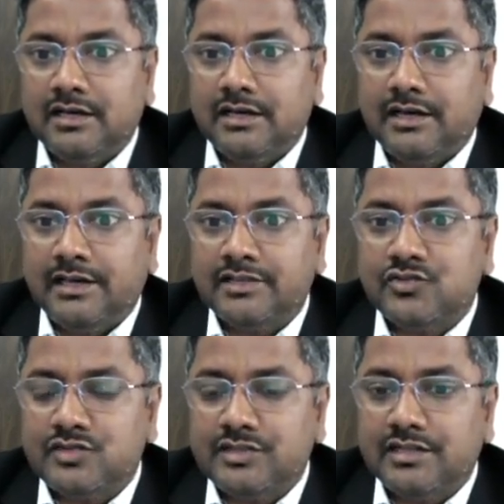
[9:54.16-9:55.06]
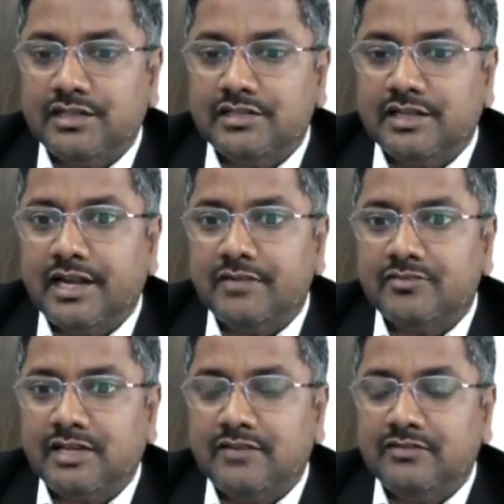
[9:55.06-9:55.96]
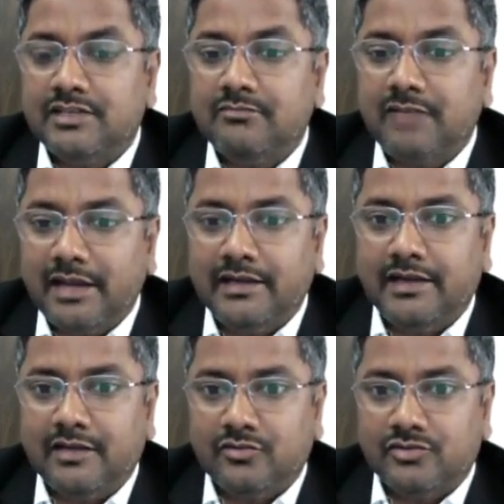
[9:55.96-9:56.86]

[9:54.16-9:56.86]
associate this negative sign with the magnitude.